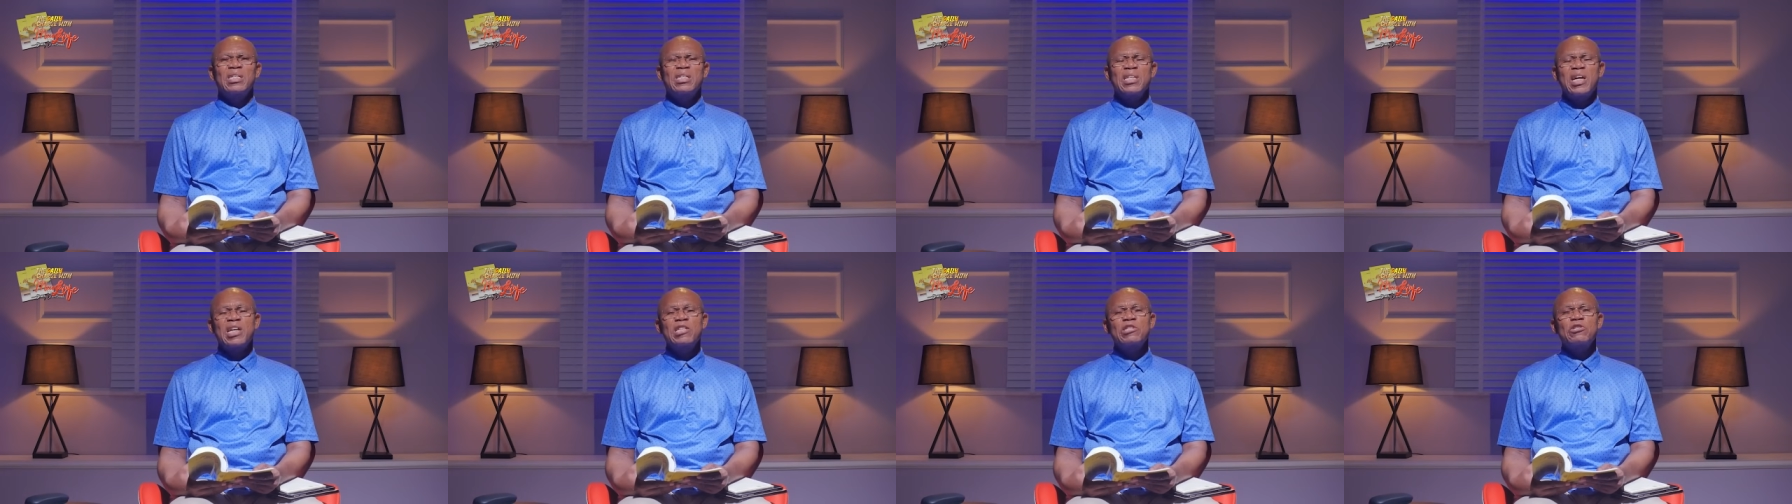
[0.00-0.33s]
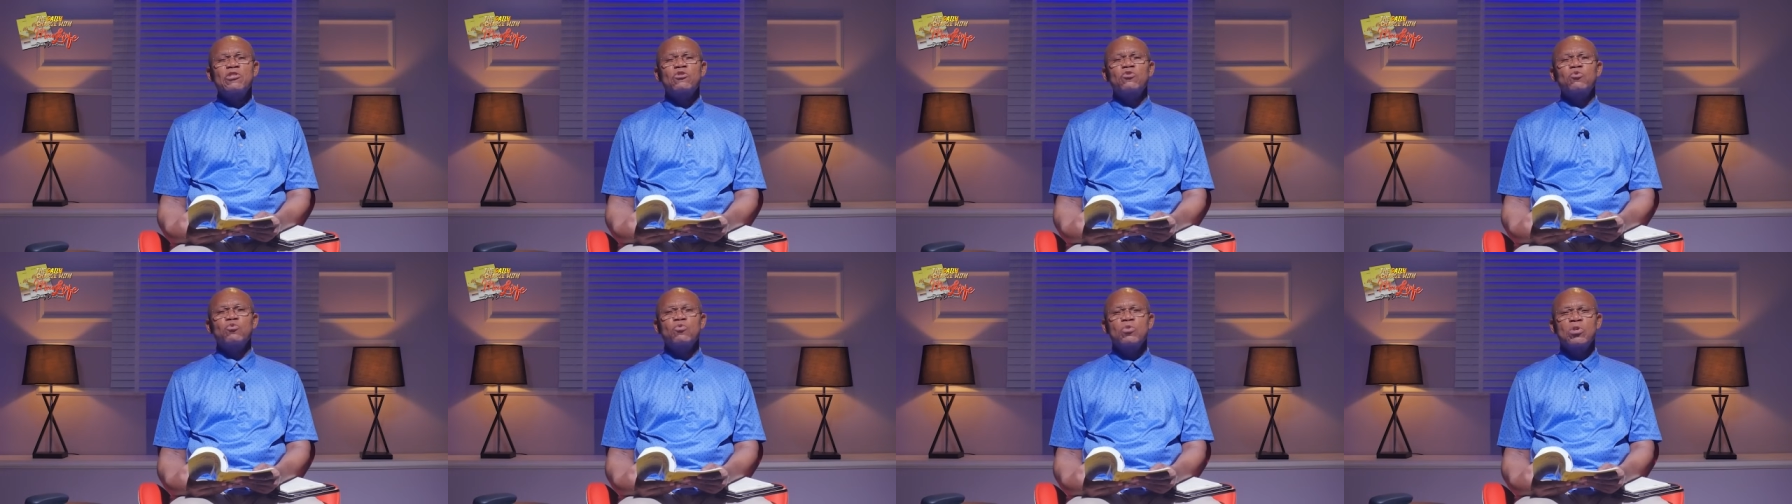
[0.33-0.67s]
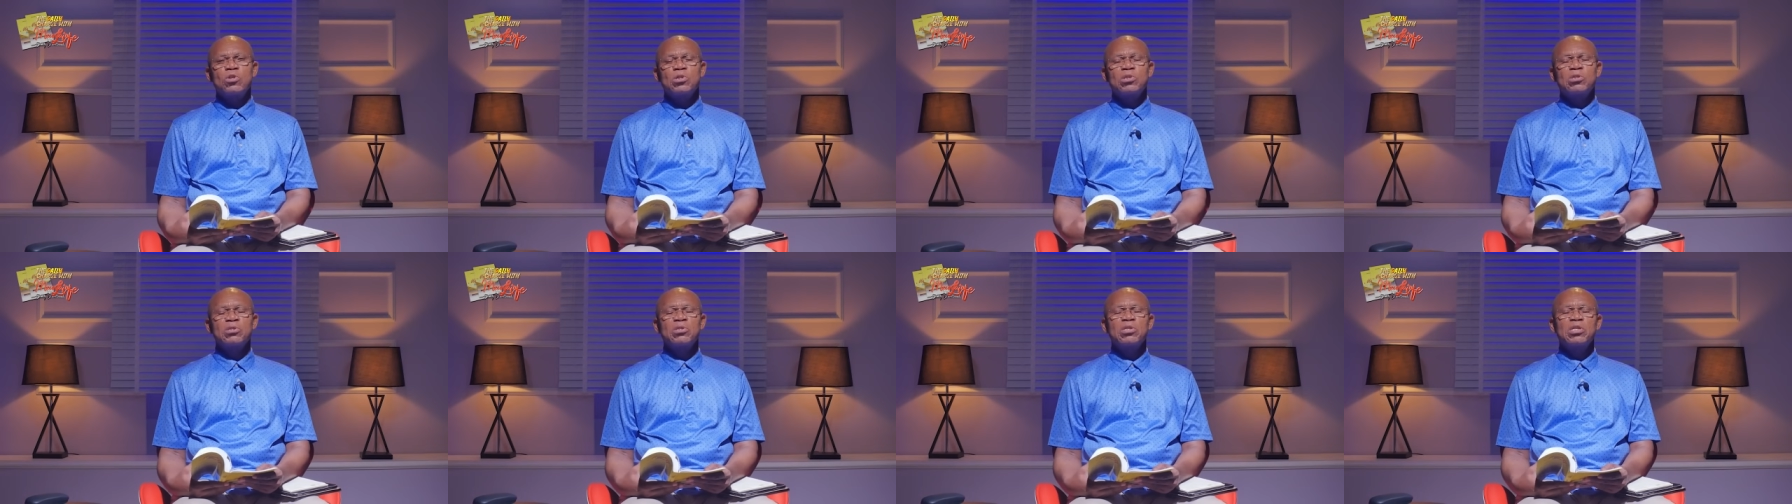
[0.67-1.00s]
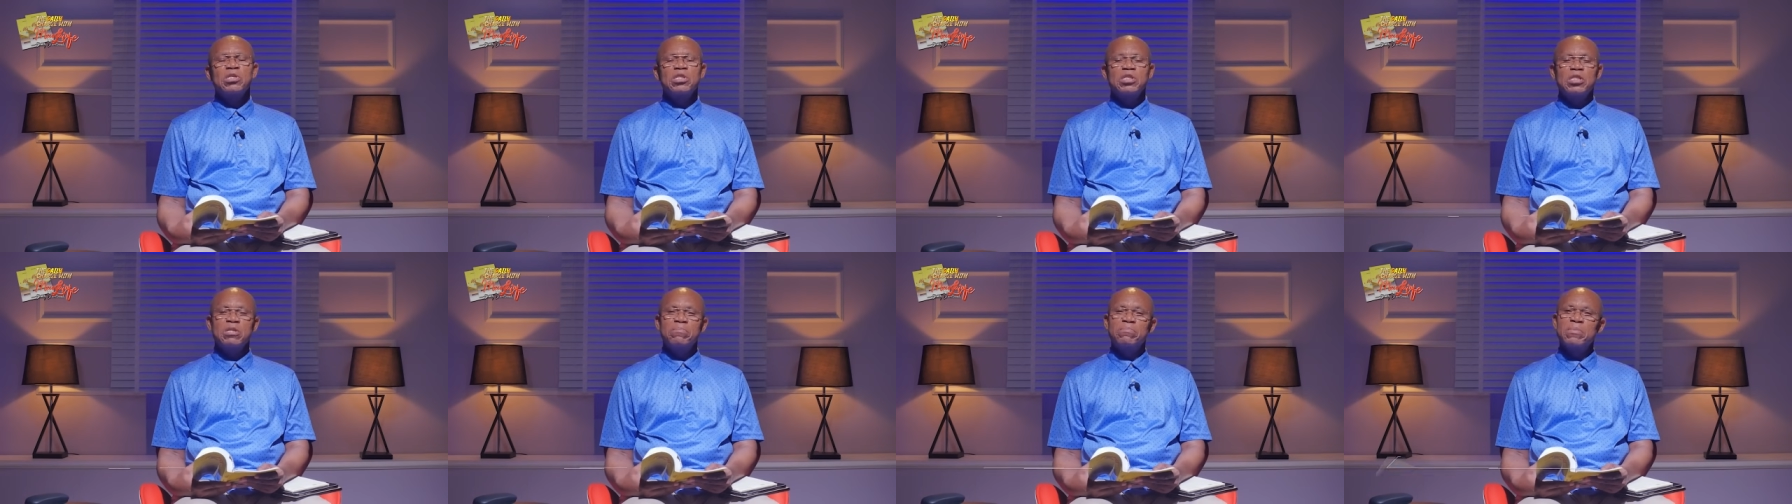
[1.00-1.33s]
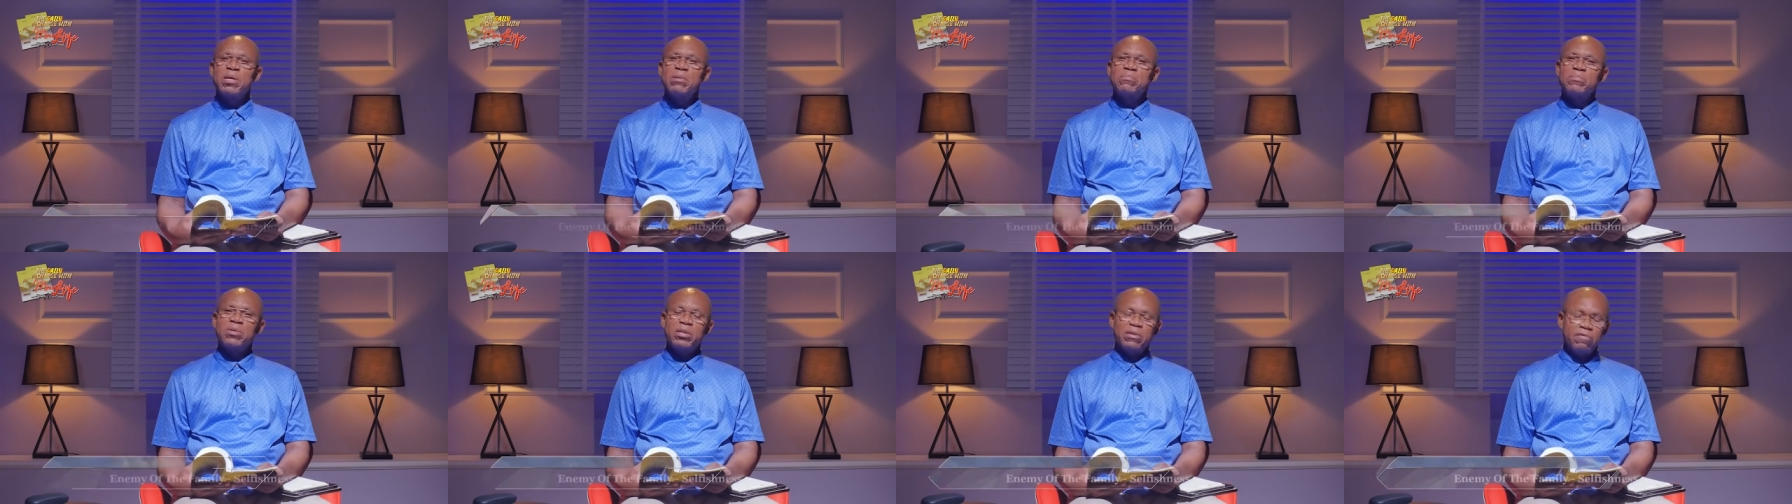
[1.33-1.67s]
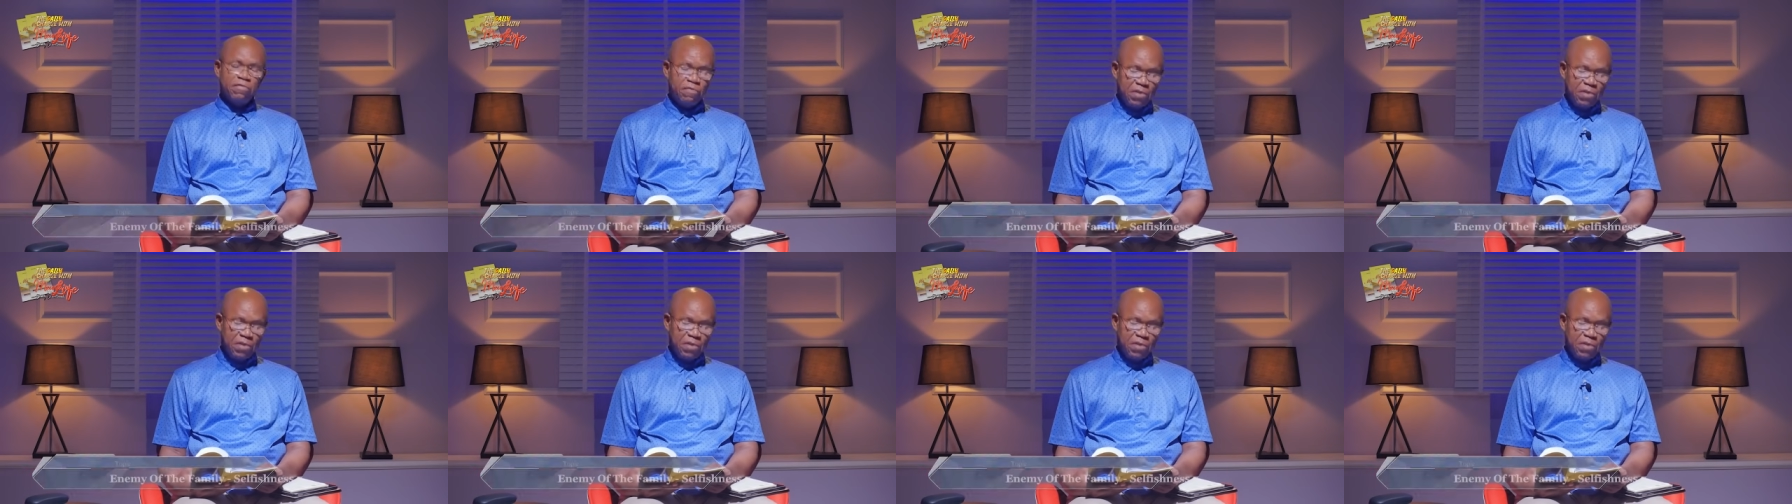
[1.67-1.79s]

That is what the memory